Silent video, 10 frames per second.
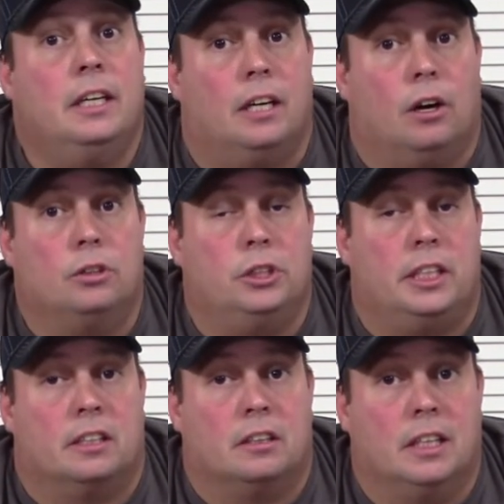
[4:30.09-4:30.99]
And also you
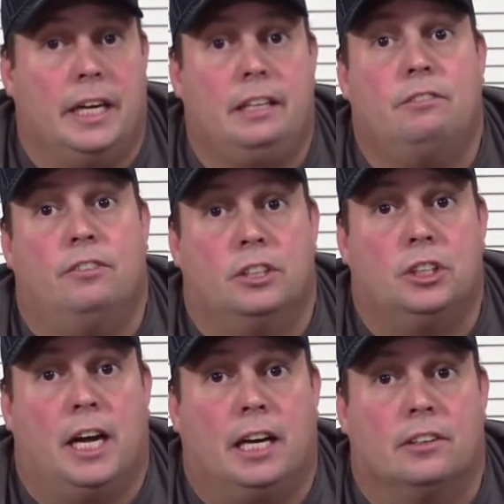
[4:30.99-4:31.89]
can like
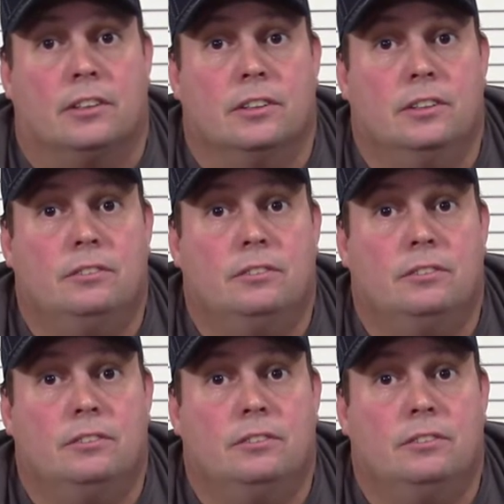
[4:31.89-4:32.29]
Fishyaker,